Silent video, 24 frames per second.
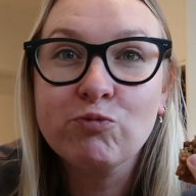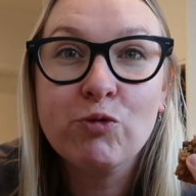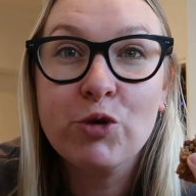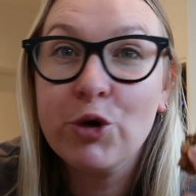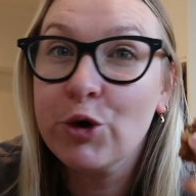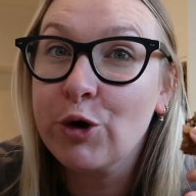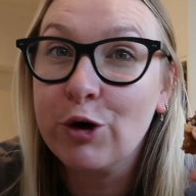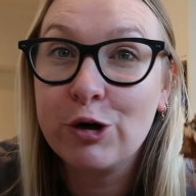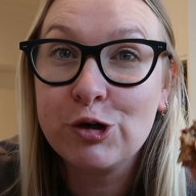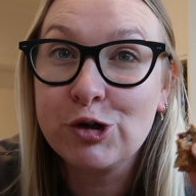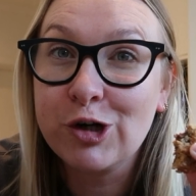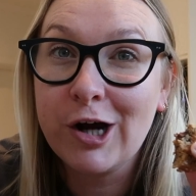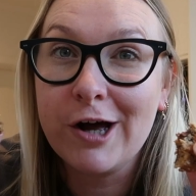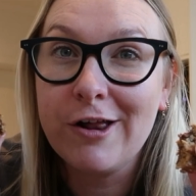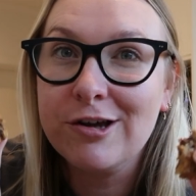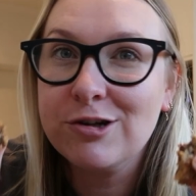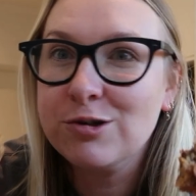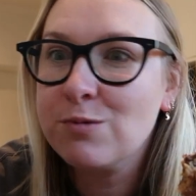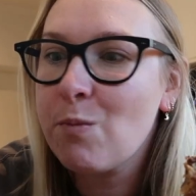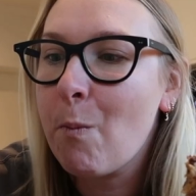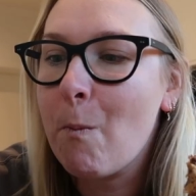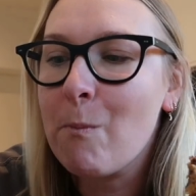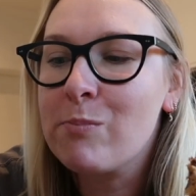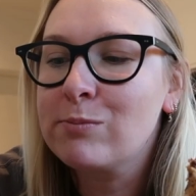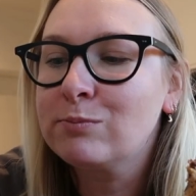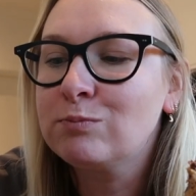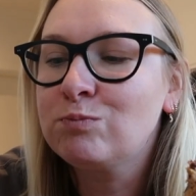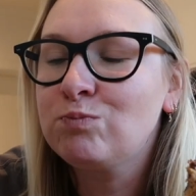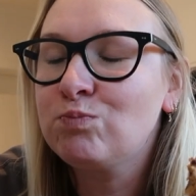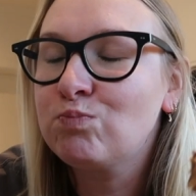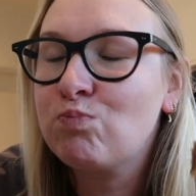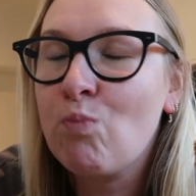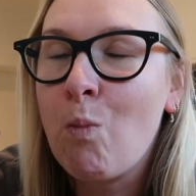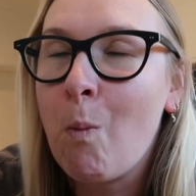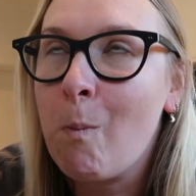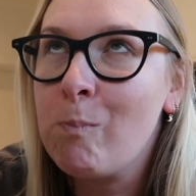You gotta try these.
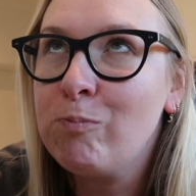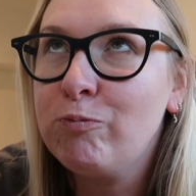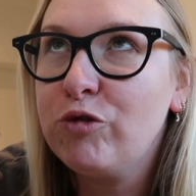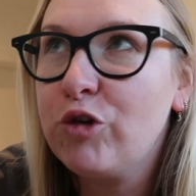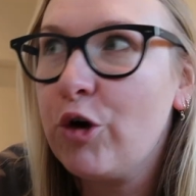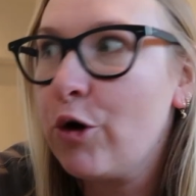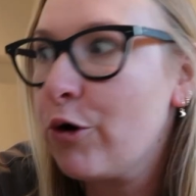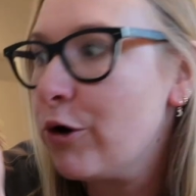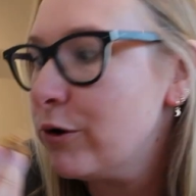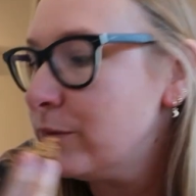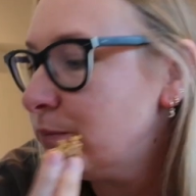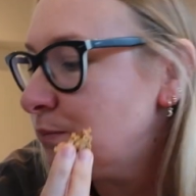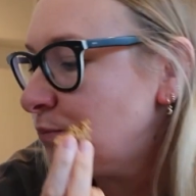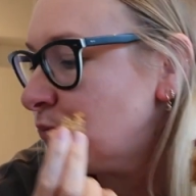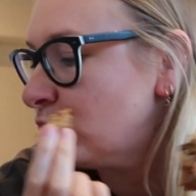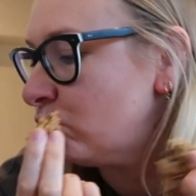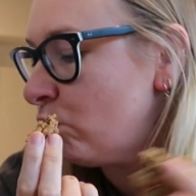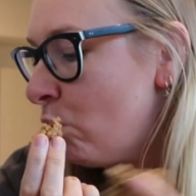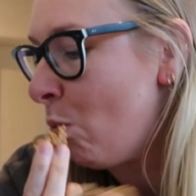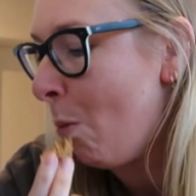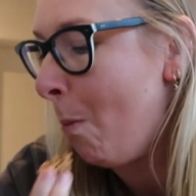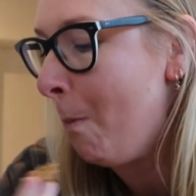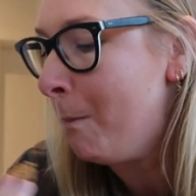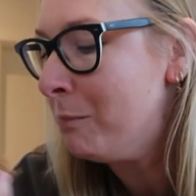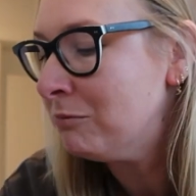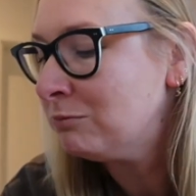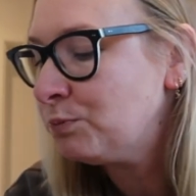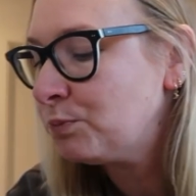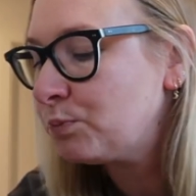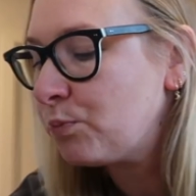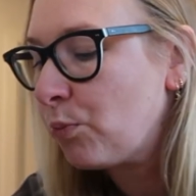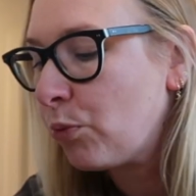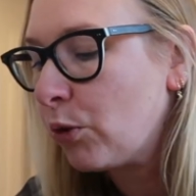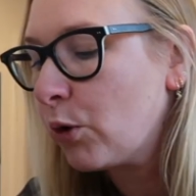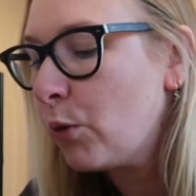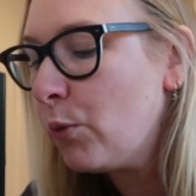So good.
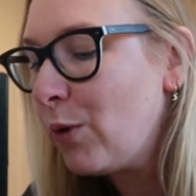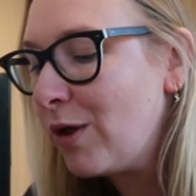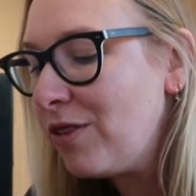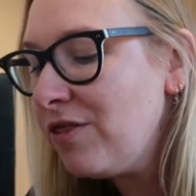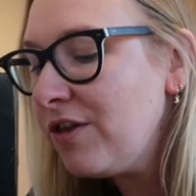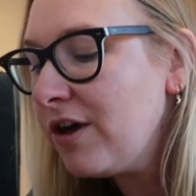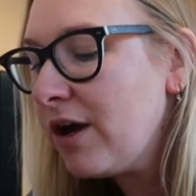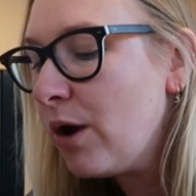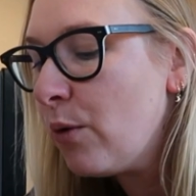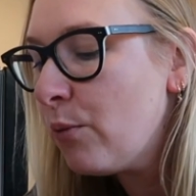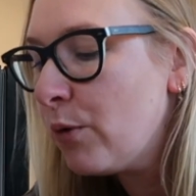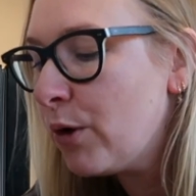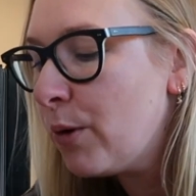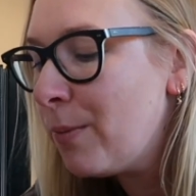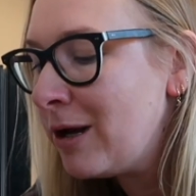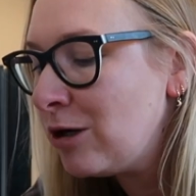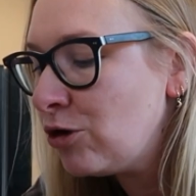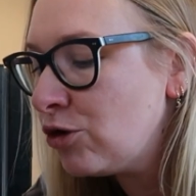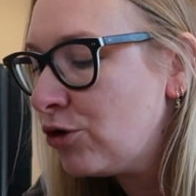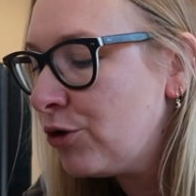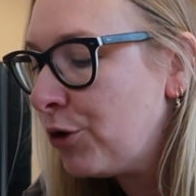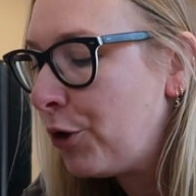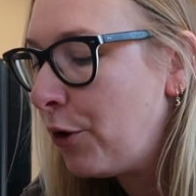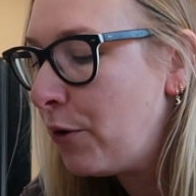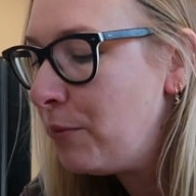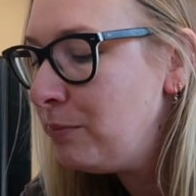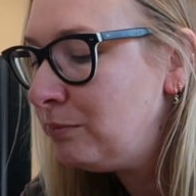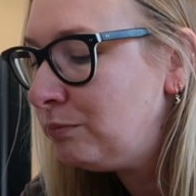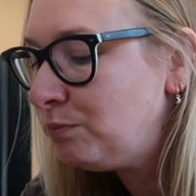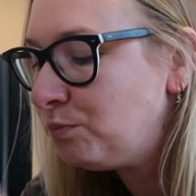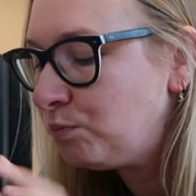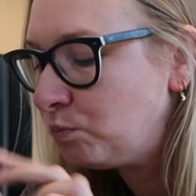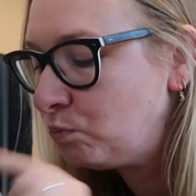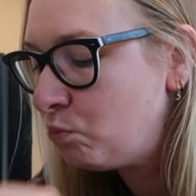One thing I will mention though